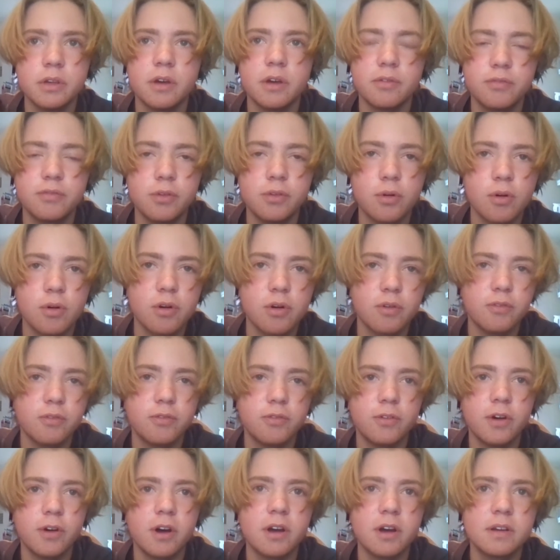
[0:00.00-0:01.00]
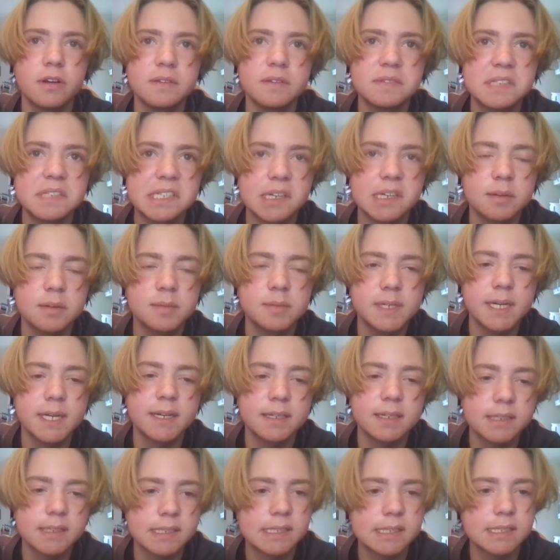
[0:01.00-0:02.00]
4 of 5
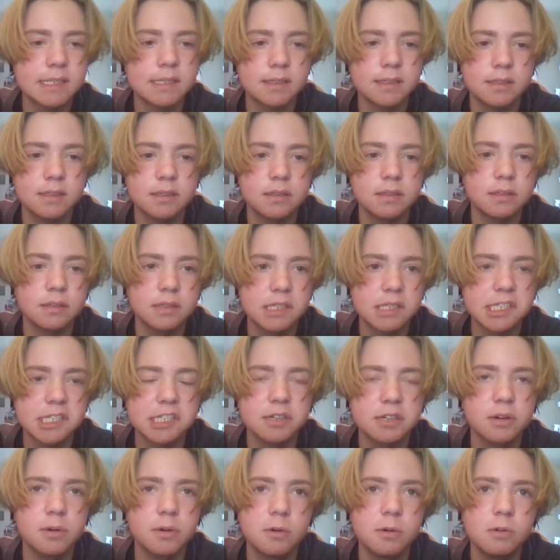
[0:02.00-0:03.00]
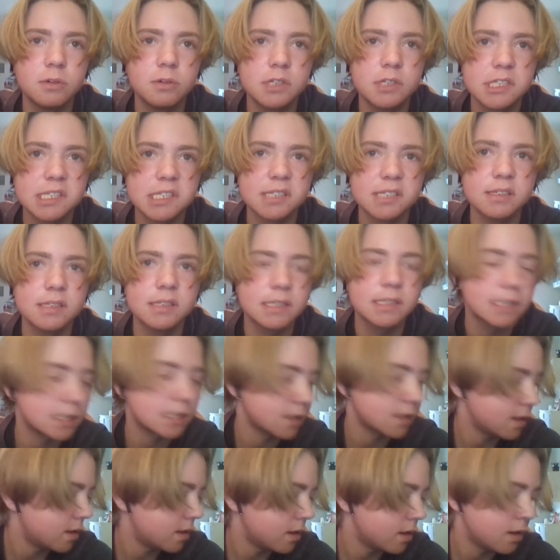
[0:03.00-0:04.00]
subjects in school just because
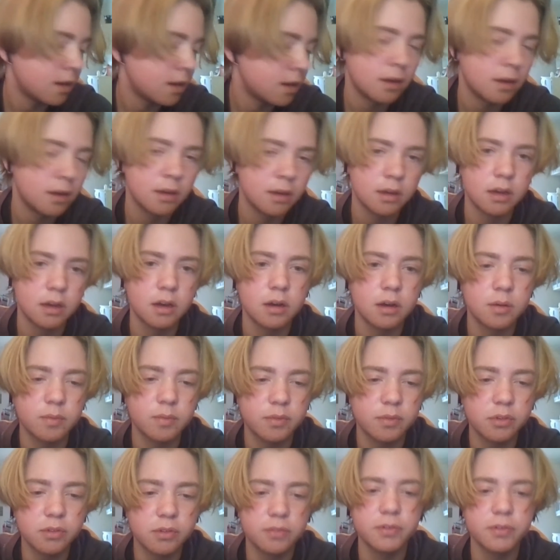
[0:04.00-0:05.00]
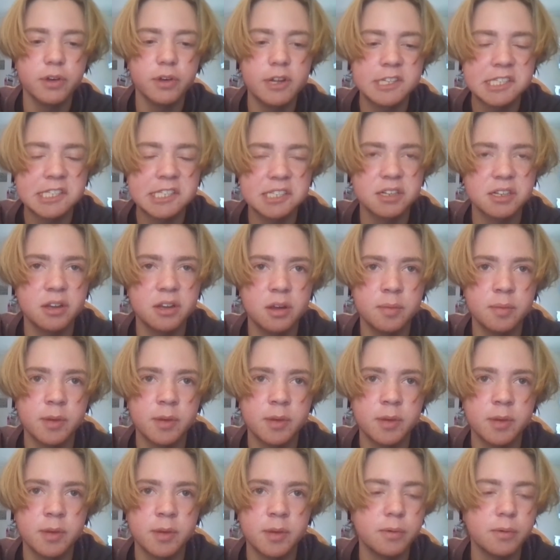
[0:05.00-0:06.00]
for the first term
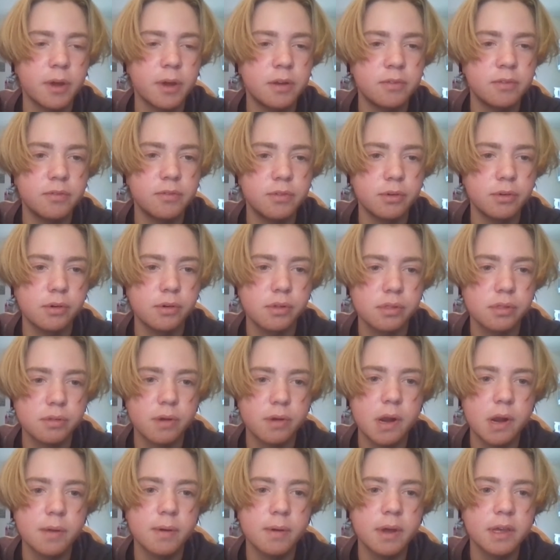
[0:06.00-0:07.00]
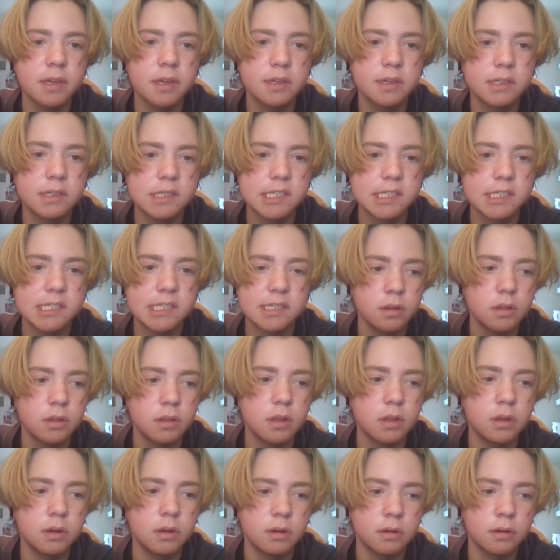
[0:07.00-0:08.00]
I only went for 3 weeks.
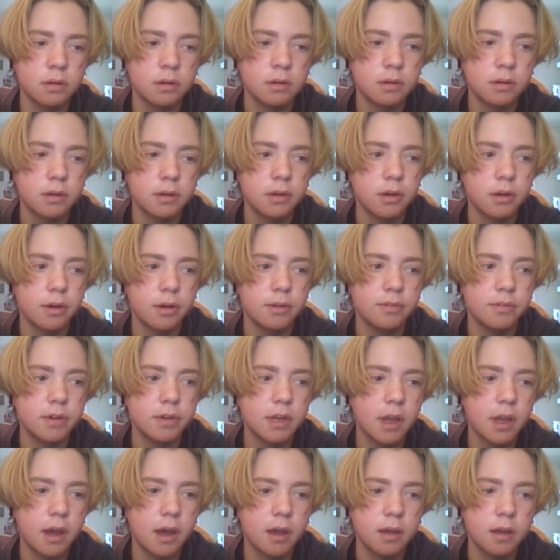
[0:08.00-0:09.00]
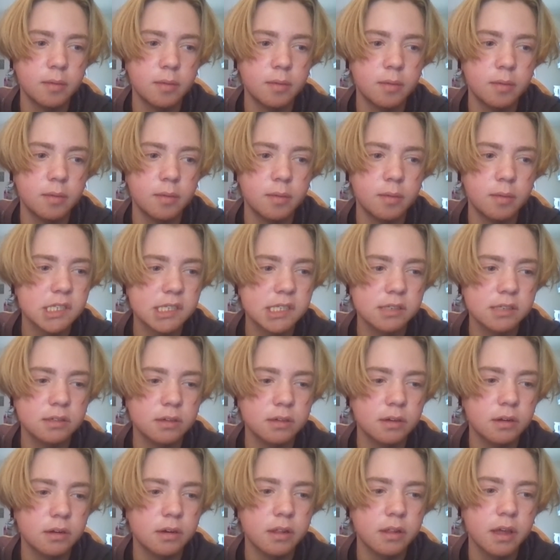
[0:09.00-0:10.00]
Then COVID came and I just
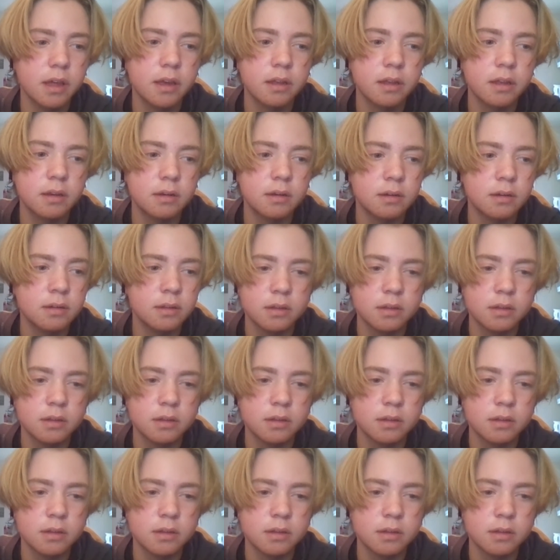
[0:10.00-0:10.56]
couldn't go then.